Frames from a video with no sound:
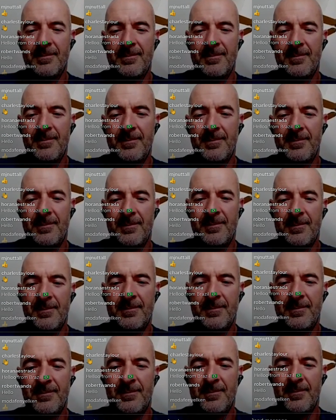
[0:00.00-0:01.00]

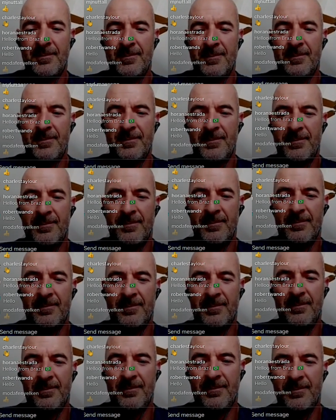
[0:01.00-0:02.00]

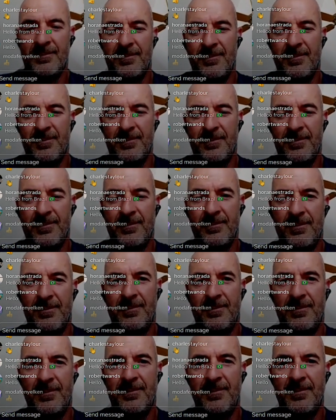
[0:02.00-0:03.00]

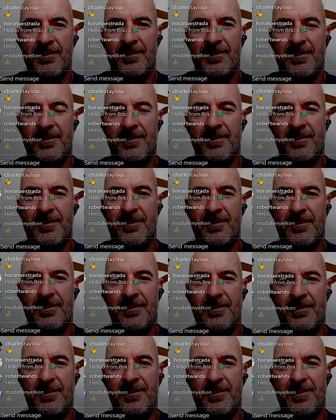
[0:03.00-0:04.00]

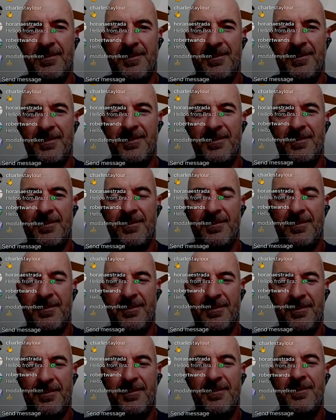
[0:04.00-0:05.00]

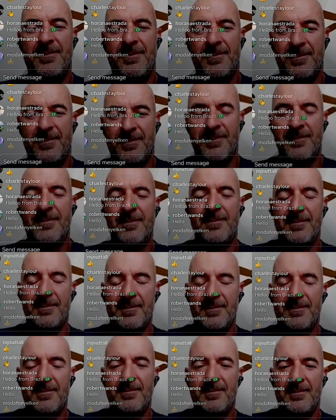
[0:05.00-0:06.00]

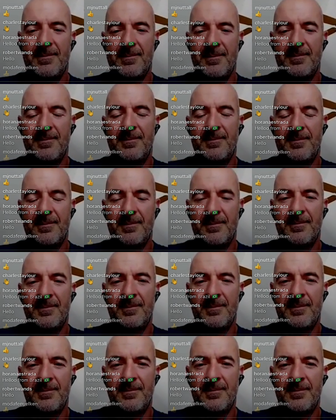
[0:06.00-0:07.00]

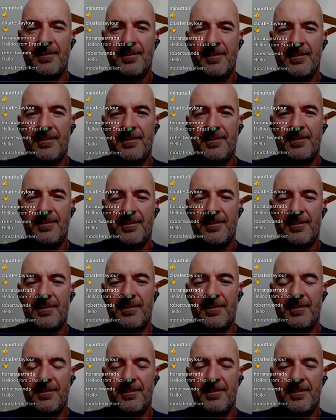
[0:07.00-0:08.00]
[no speech]